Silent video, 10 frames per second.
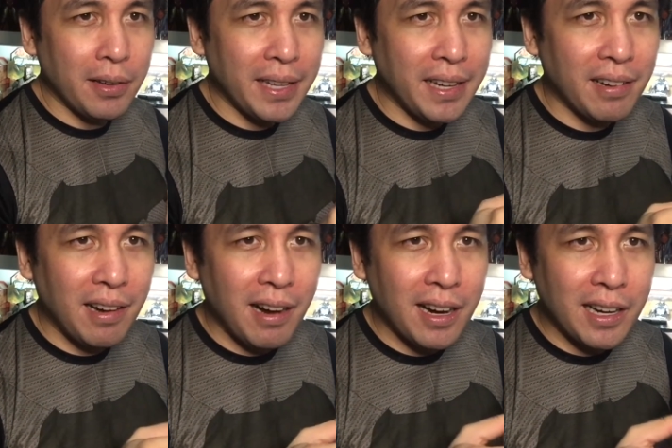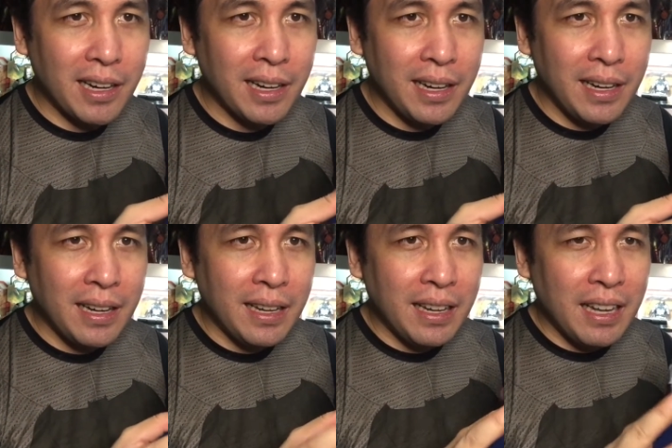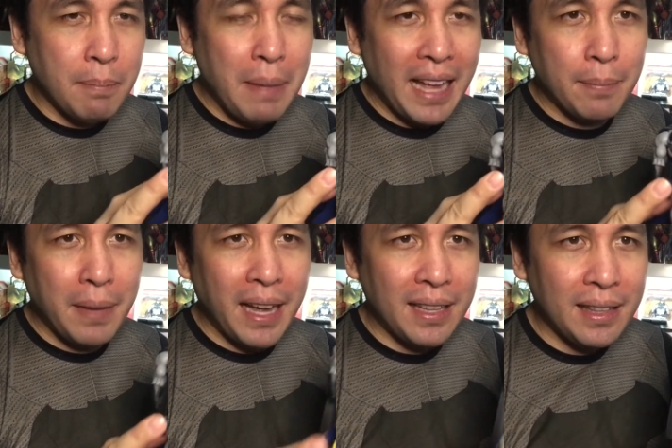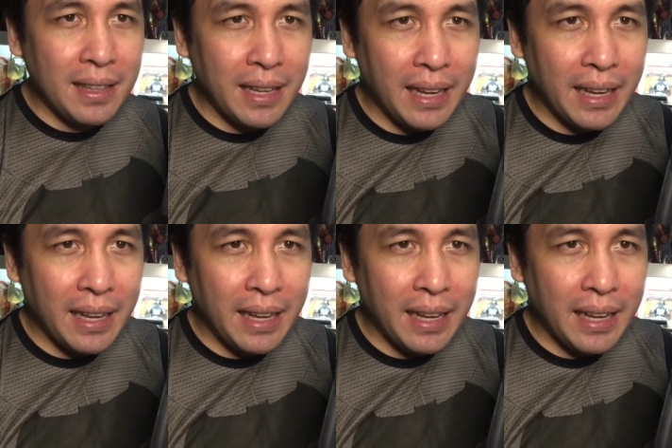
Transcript: Here are Batman